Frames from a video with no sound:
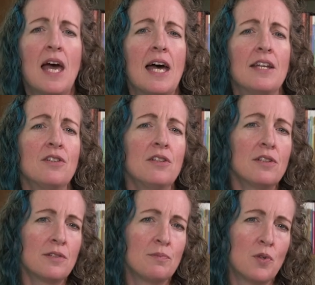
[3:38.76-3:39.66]
And you'll
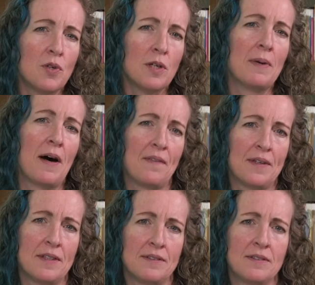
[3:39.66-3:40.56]
learn more about
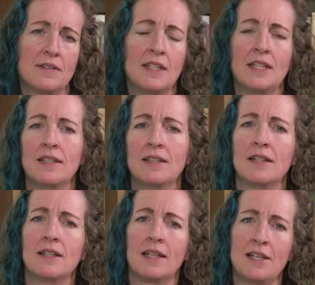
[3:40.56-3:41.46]
this
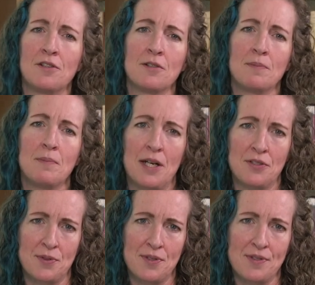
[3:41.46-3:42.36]
in later
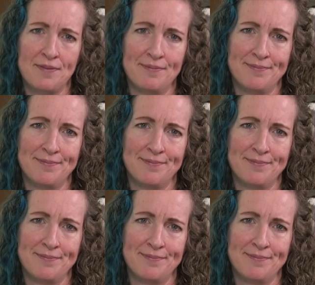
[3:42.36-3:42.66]
modules.